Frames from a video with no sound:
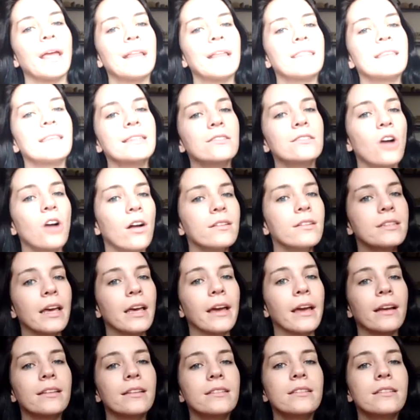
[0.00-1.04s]
in this
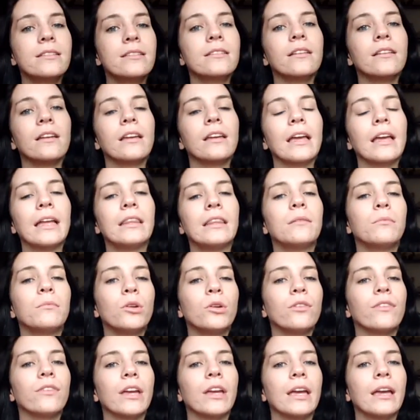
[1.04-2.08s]
context, in the
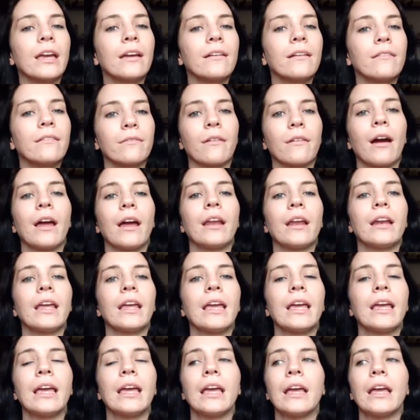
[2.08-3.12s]
movie, right,
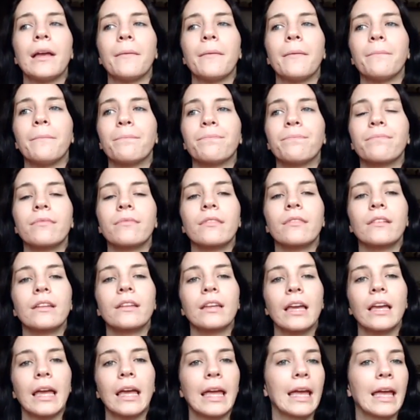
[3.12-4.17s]

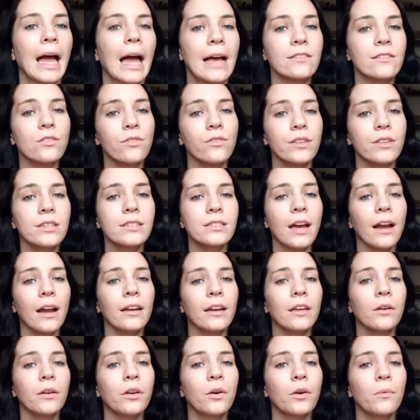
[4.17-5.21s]
he has all these
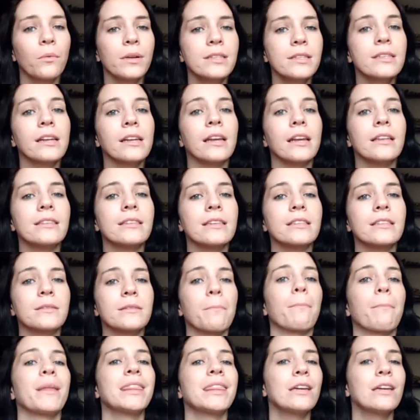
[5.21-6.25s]
tiny coincidences,
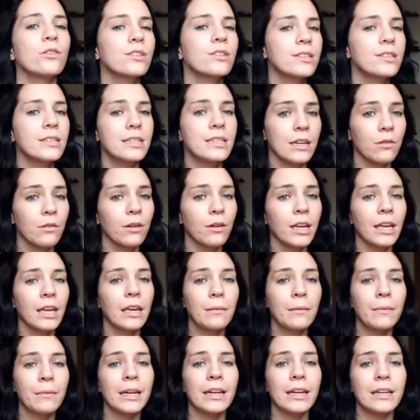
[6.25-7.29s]
but they're steering
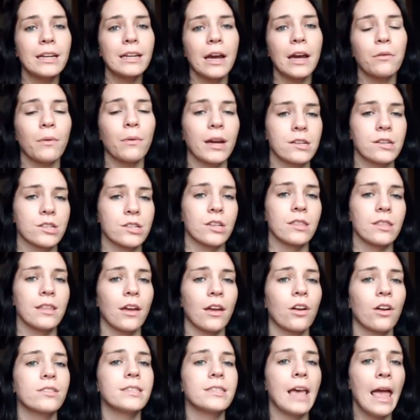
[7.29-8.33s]
him in a direction.
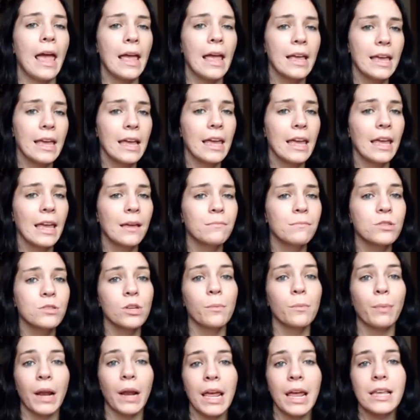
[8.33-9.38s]
They are taking him
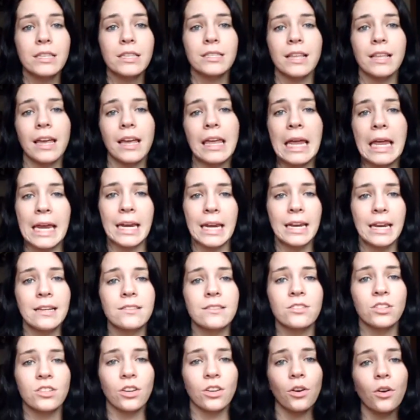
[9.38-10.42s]
to a place that he
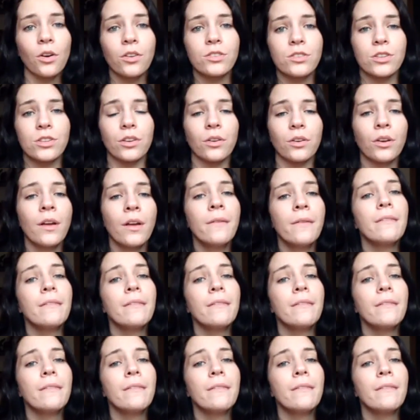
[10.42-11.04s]
needs to go to.